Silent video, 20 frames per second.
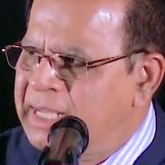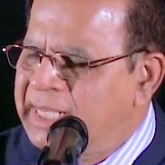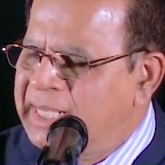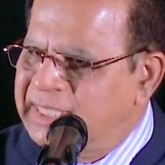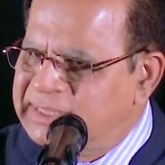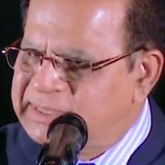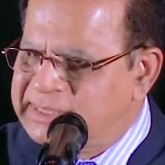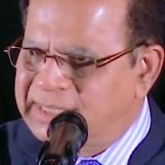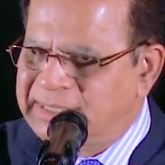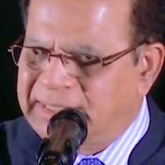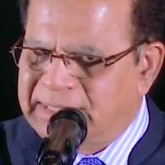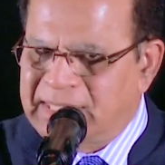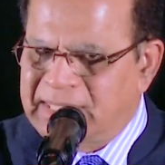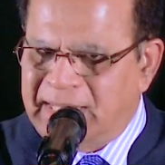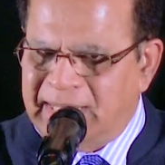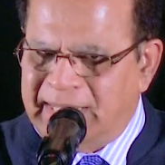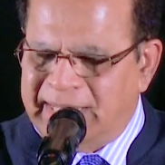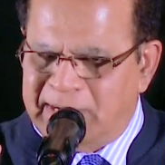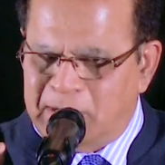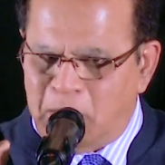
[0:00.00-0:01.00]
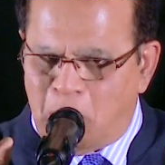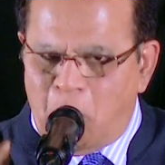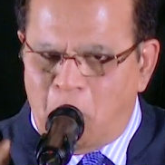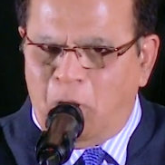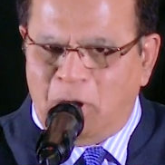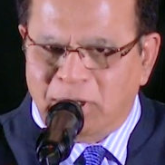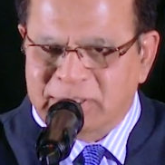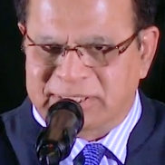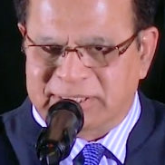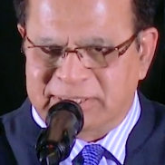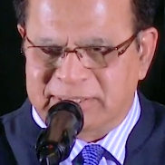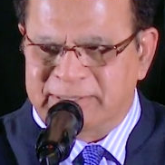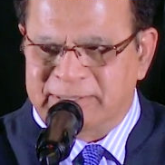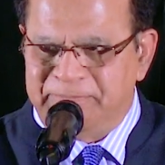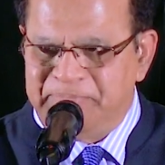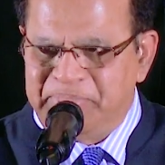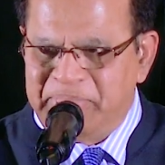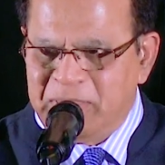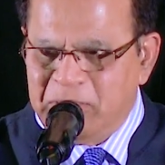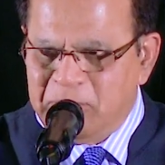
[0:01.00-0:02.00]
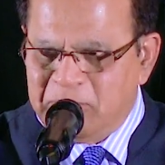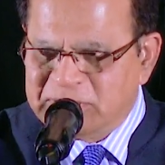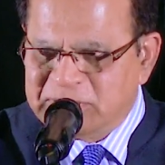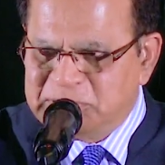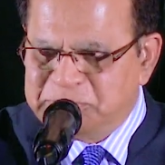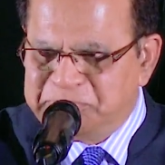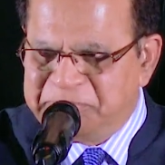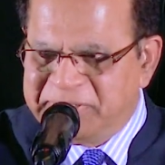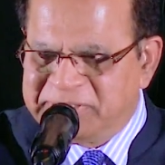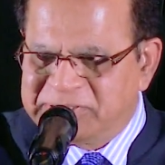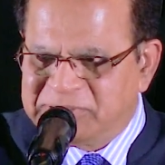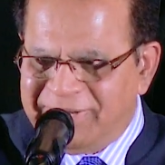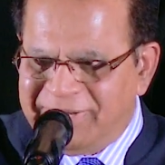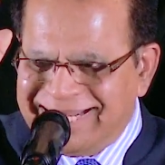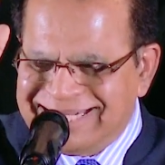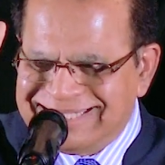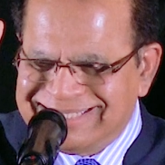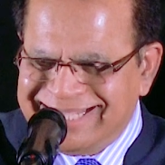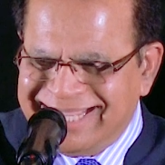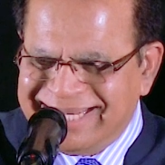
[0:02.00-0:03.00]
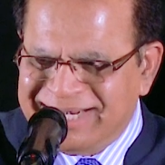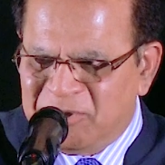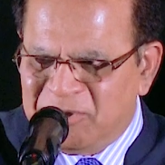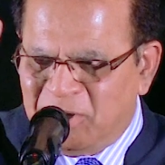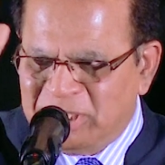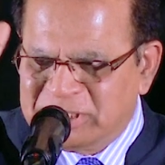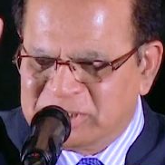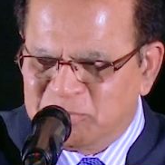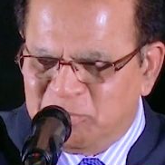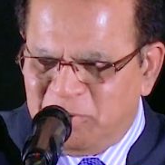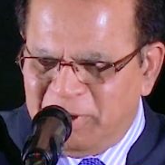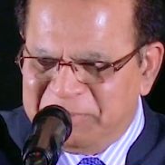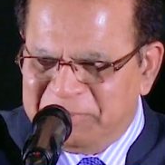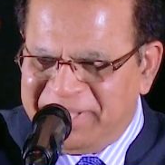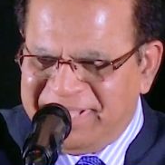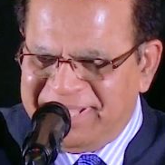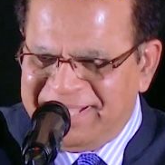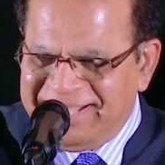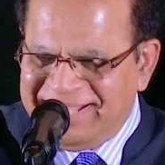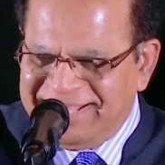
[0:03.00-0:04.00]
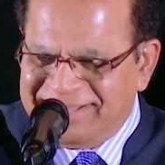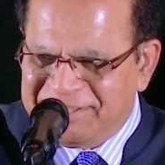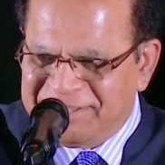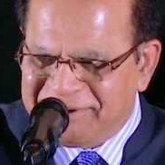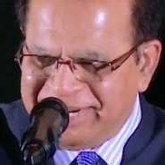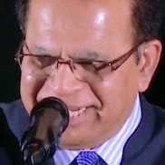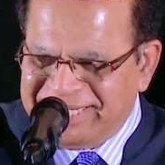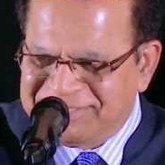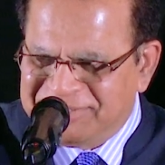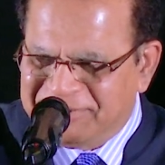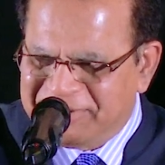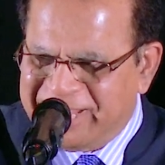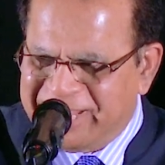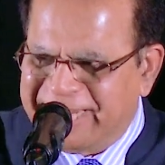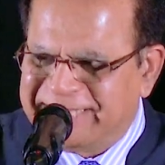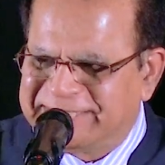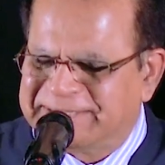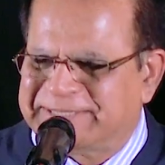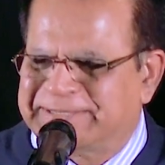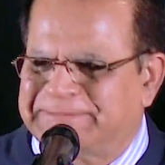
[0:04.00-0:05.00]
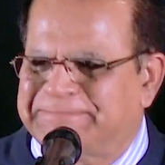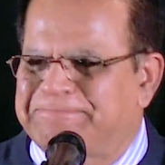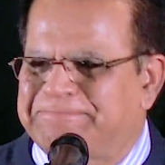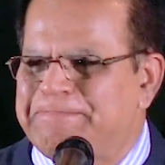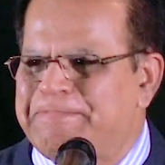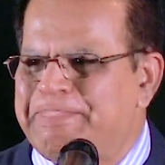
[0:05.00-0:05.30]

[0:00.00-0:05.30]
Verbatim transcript: is in, in order, your spiritual antenna also will be in the right location.